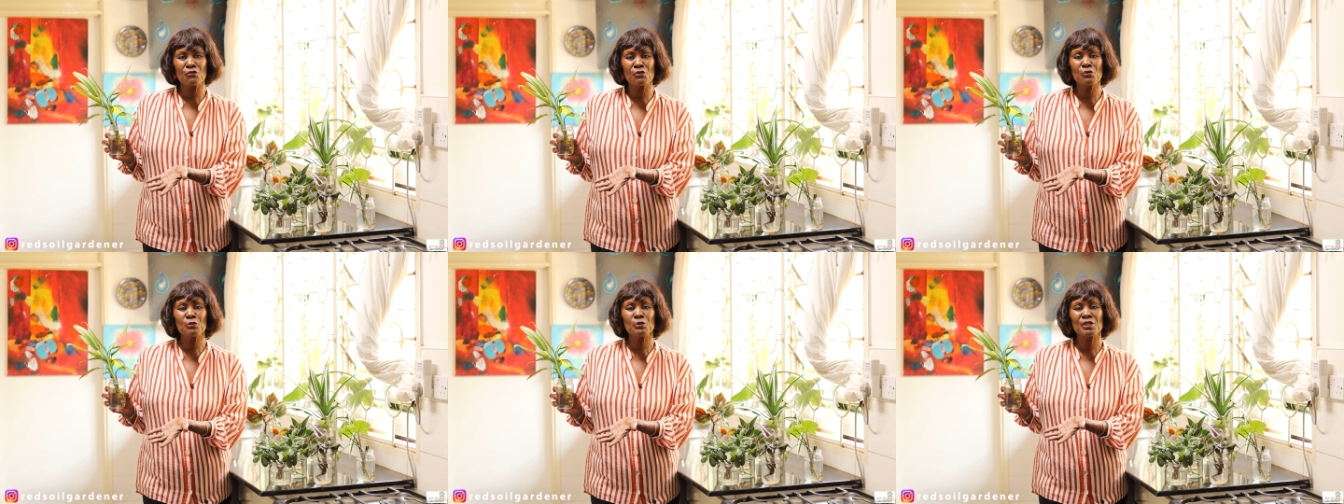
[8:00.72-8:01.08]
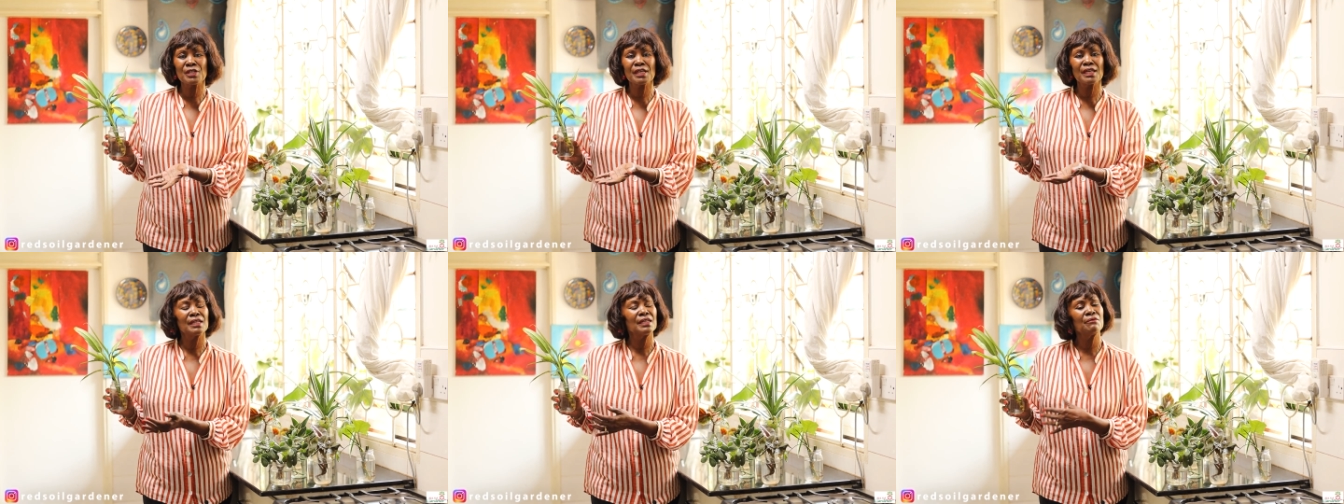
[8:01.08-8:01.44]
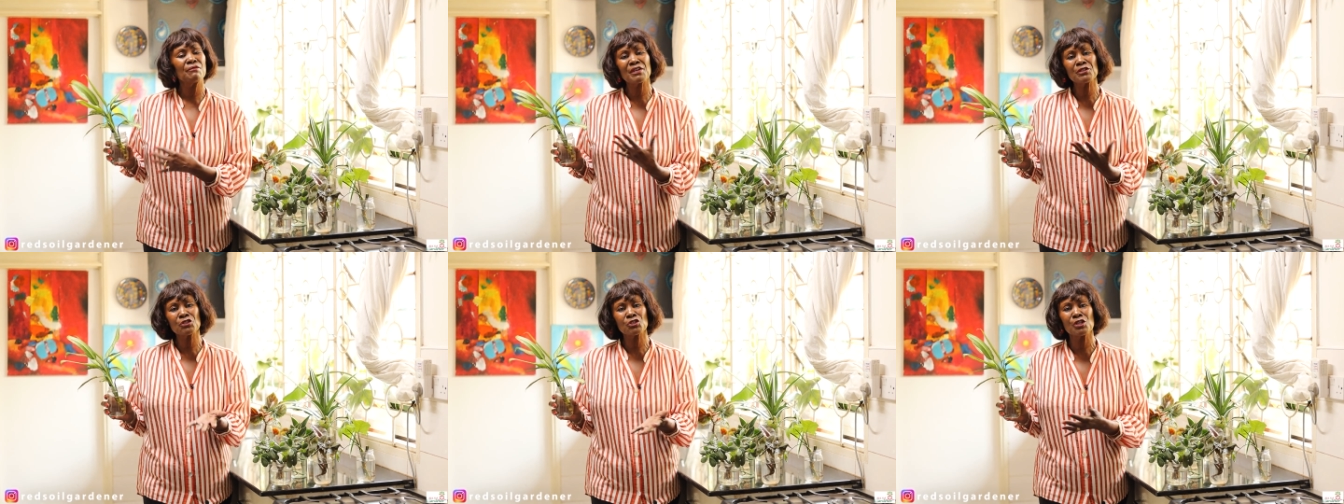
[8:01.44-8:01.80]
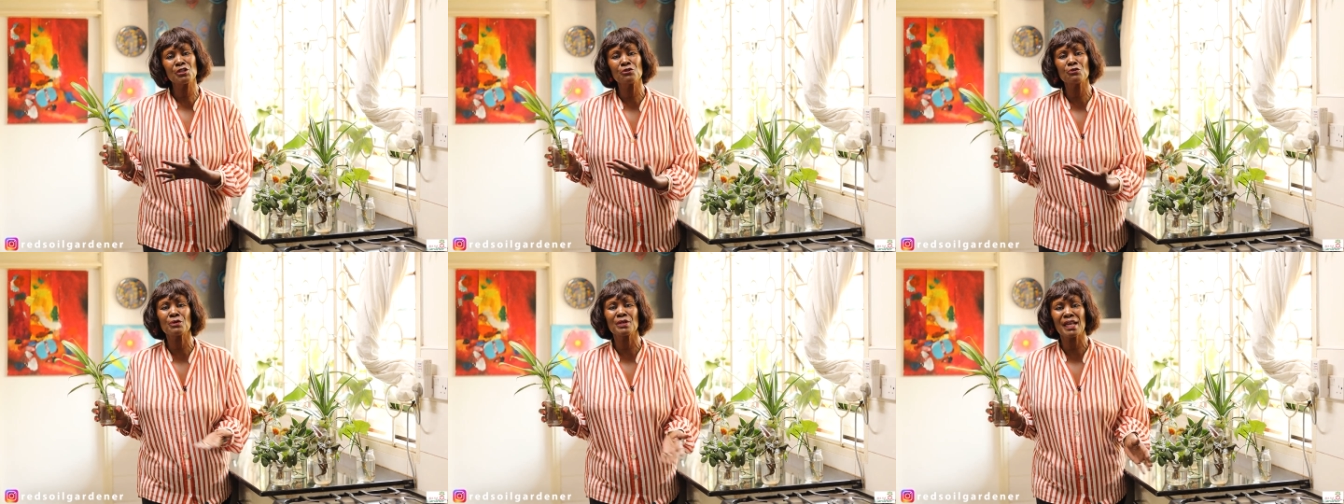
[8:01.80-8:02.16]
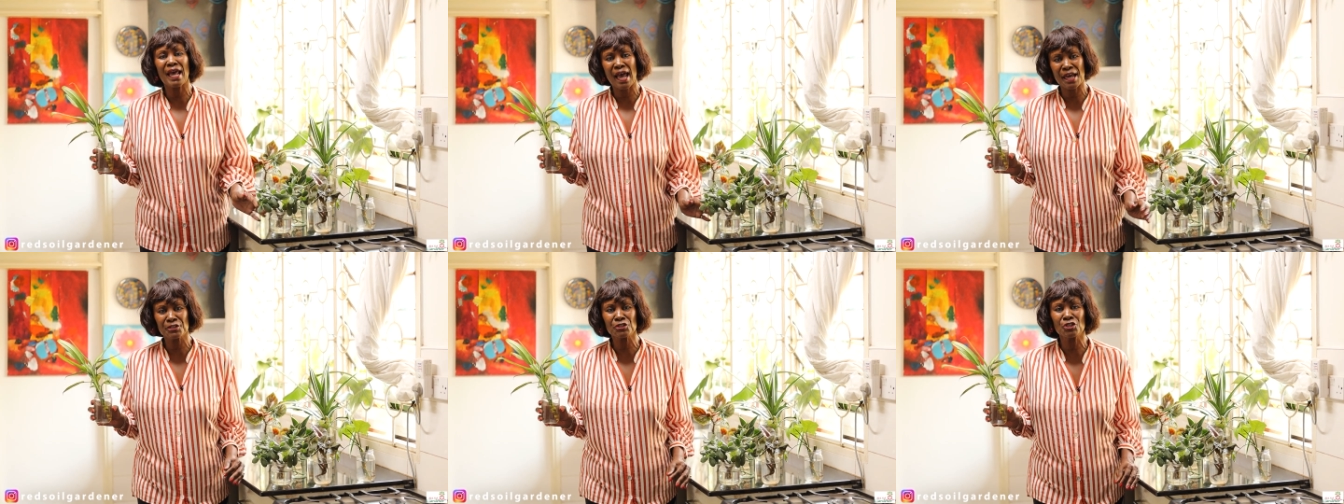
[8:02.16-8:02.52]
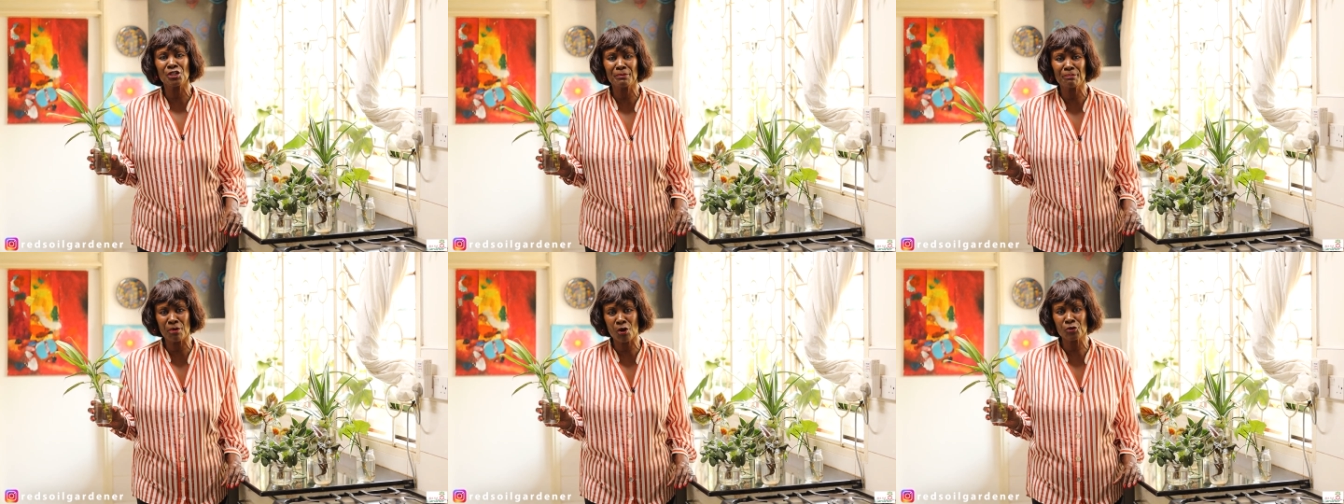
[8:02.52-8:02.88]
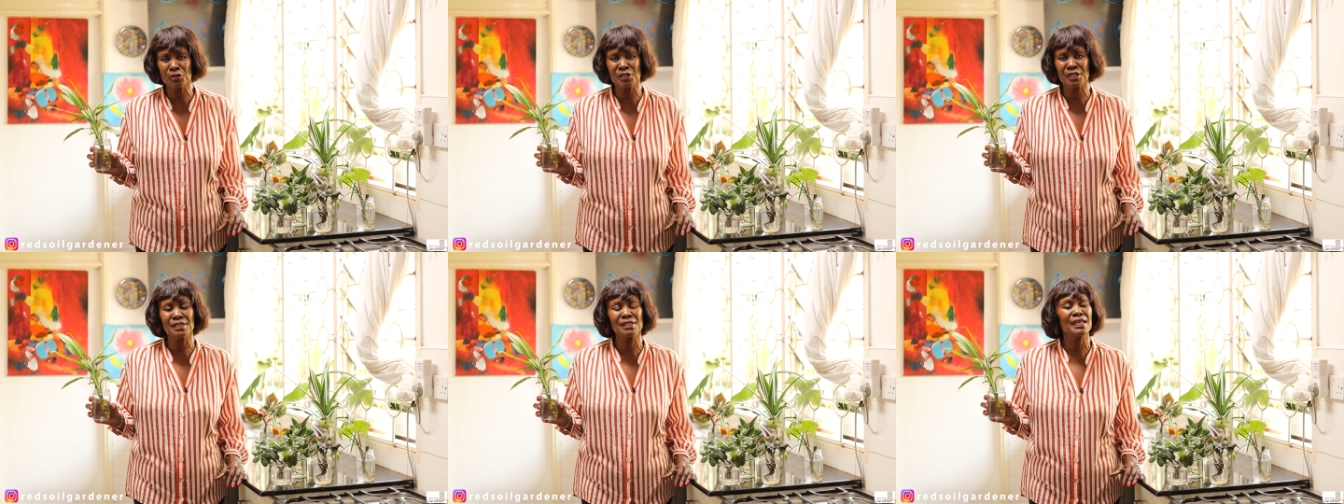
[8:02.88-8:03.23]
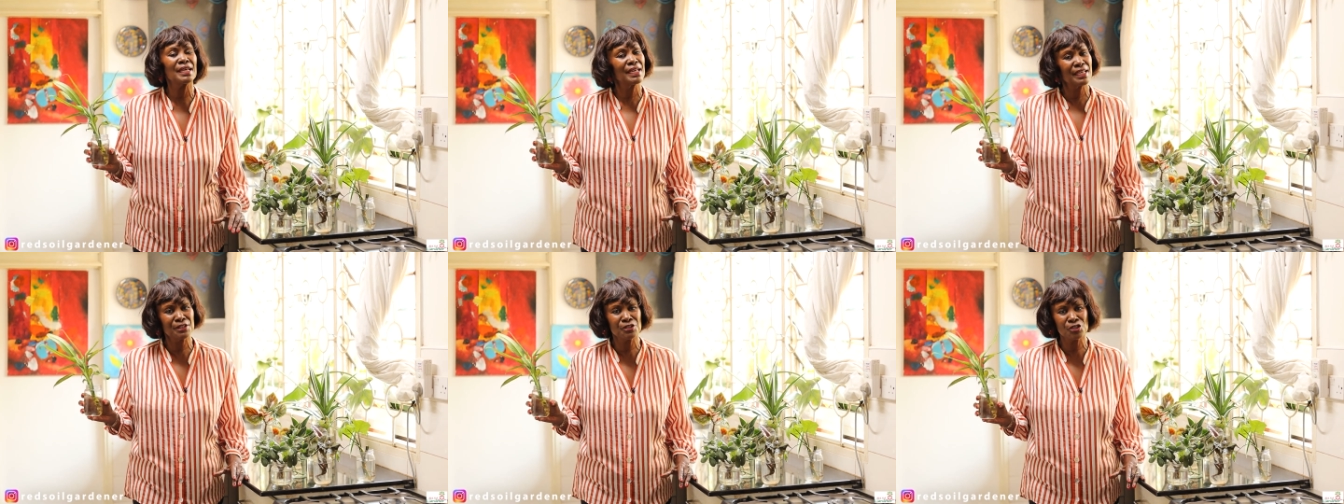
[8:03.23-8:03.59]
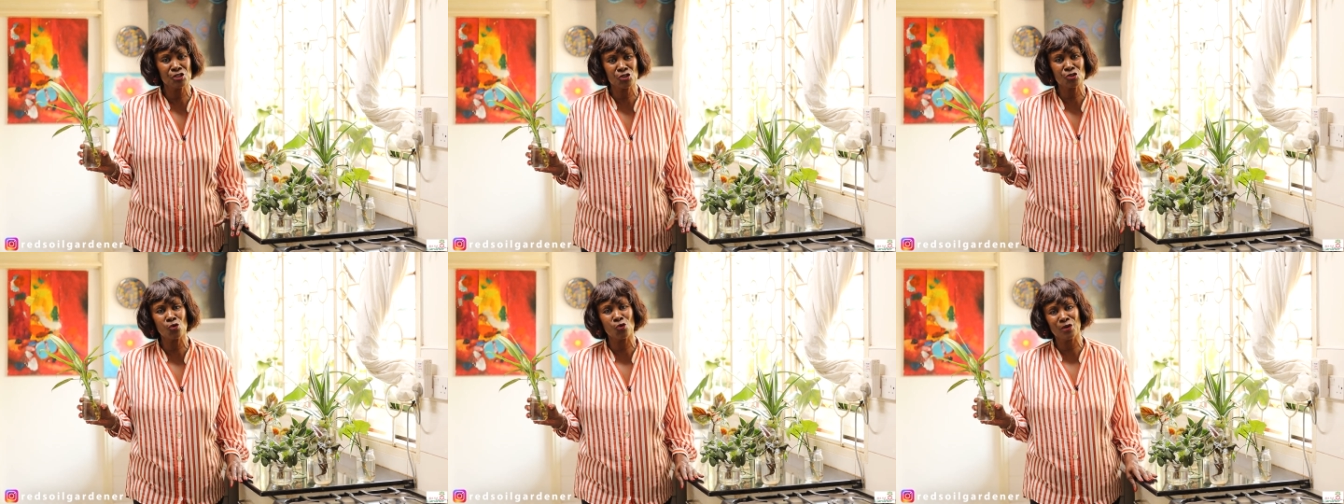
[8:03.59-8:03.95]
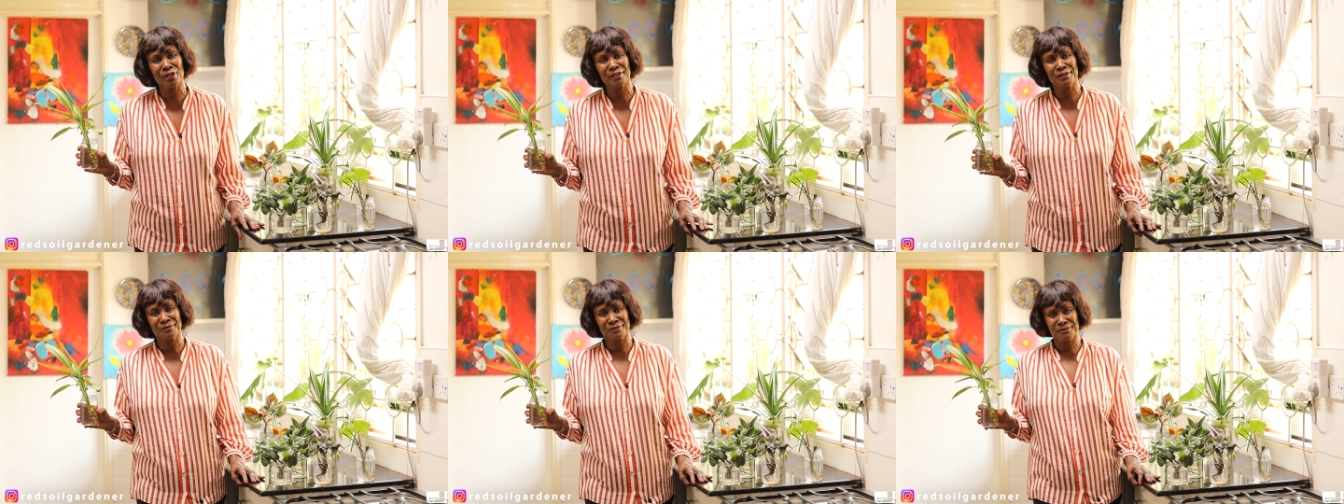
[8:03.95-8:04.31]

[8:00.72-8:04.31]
rooting, and eventually you can actually pot it in soil.